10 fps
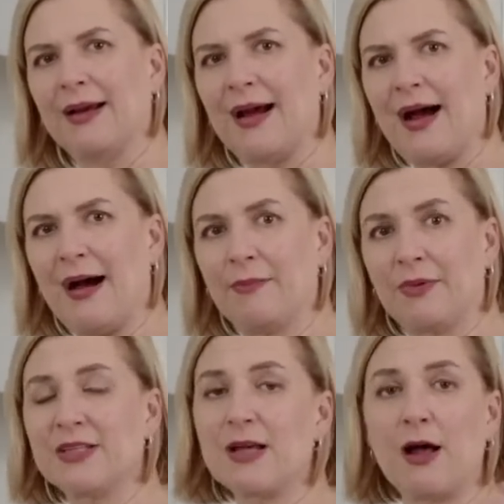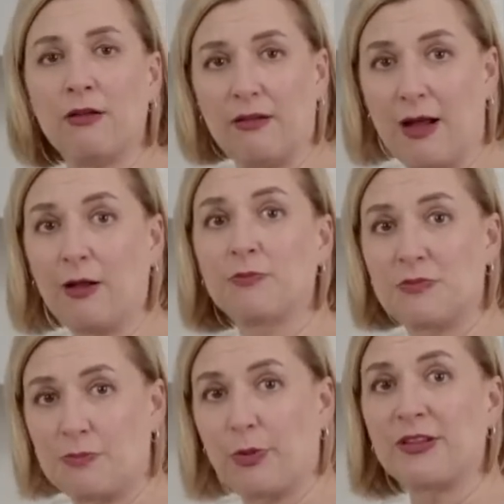Because I'll
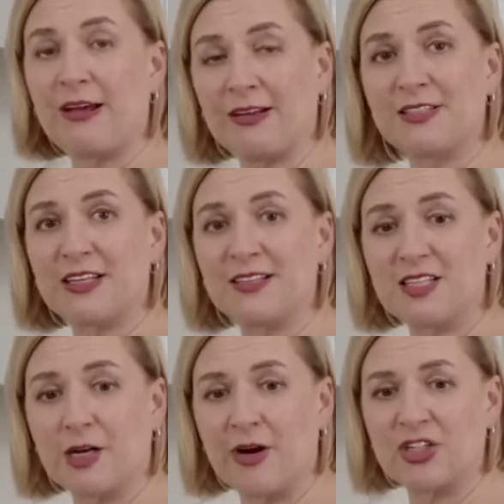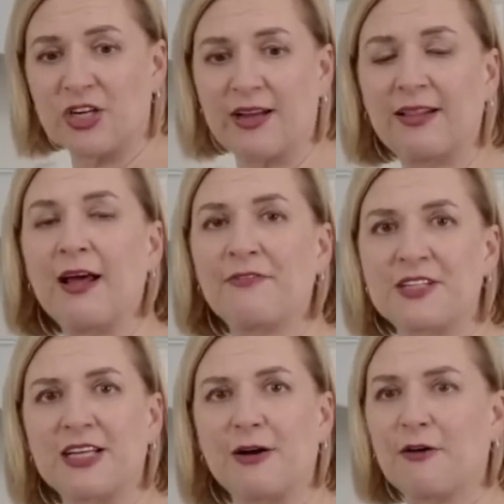put that into consideration. I'd love
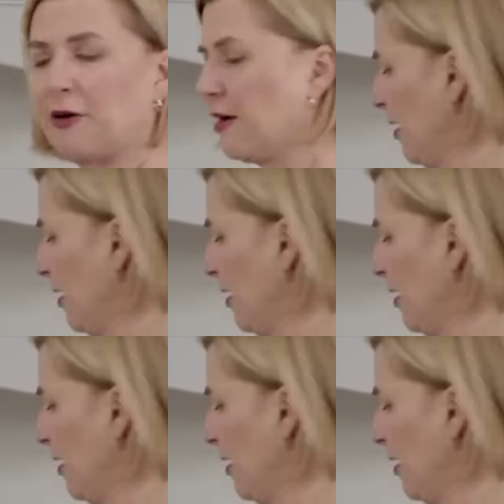to hear.